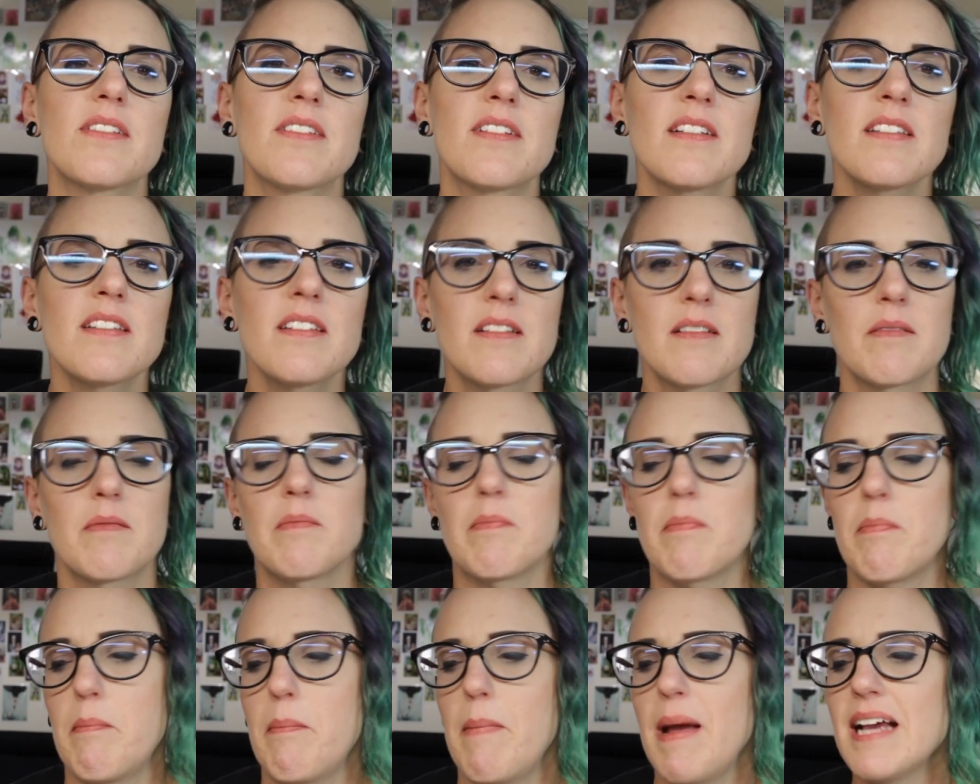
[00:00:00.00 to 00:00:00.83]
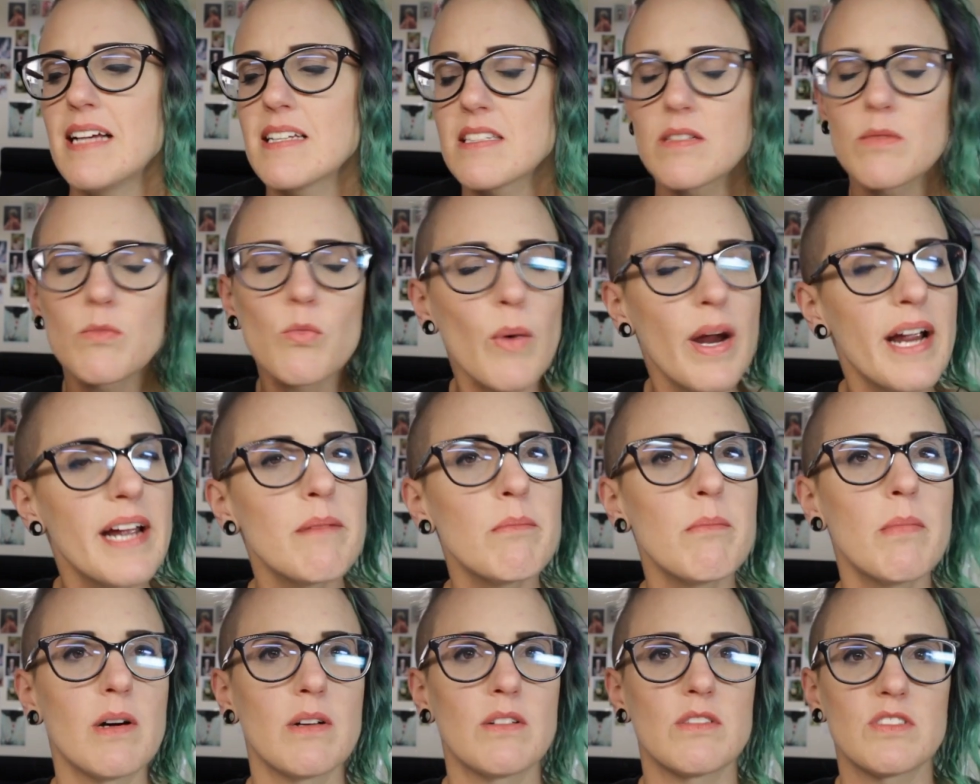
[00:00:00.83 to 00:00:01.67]
Just make some
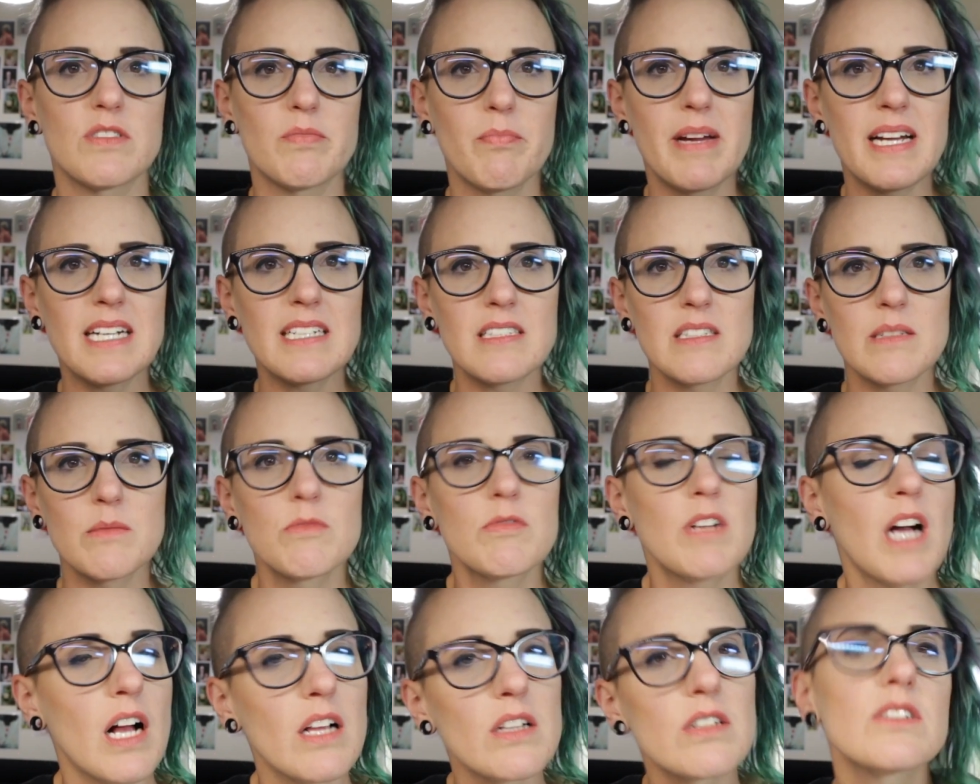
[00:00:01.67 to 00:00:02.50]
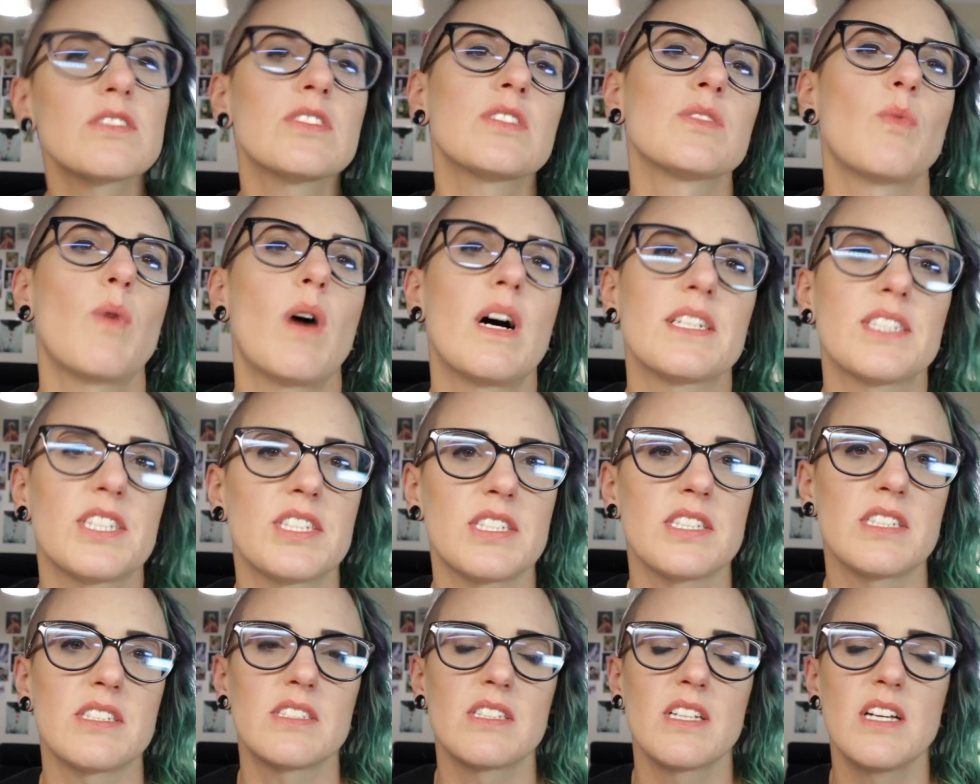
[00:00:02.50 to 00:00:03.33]
rainbows, make some color
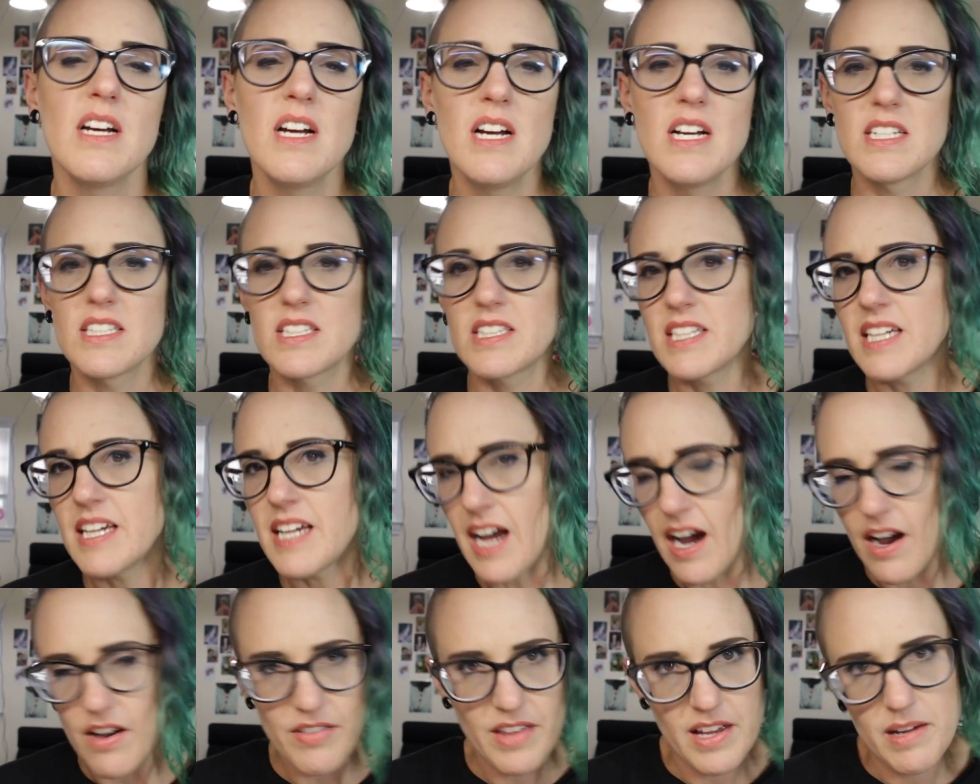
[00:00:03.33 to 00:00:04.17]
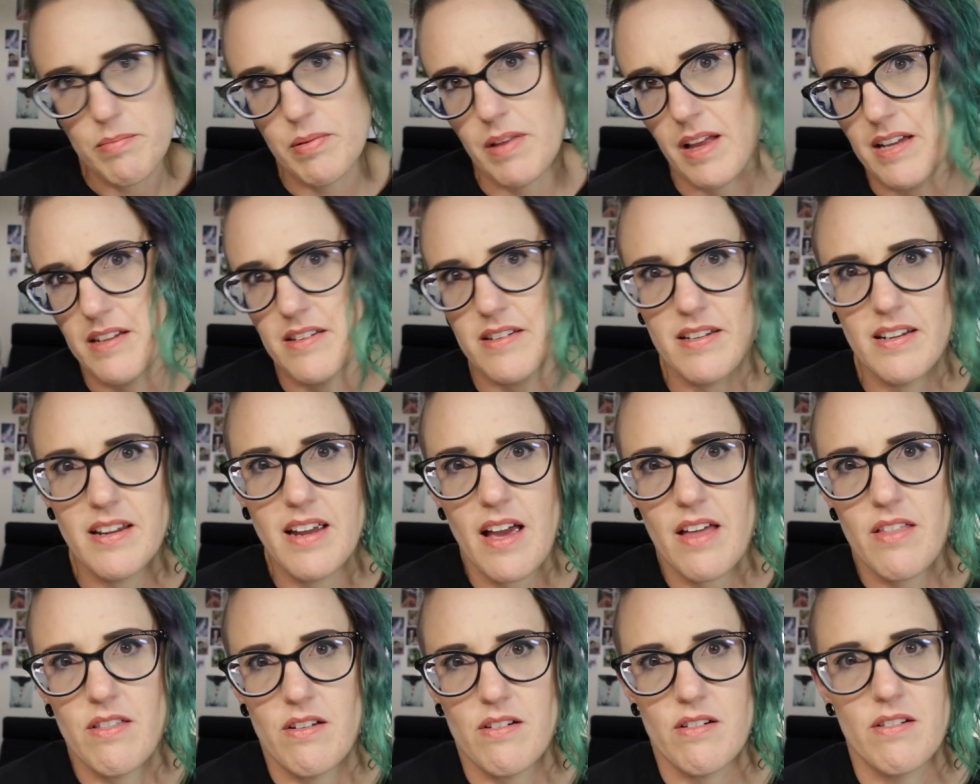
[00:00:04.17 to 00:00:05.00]
swatches, see how they blend
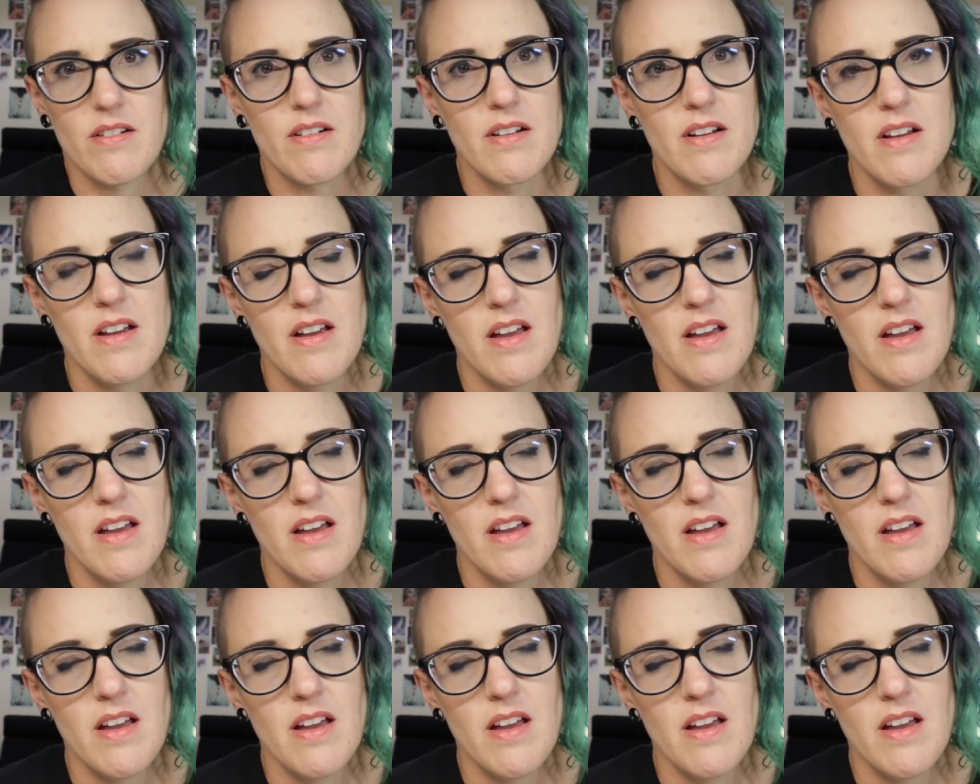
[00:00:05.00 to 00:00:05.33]
together.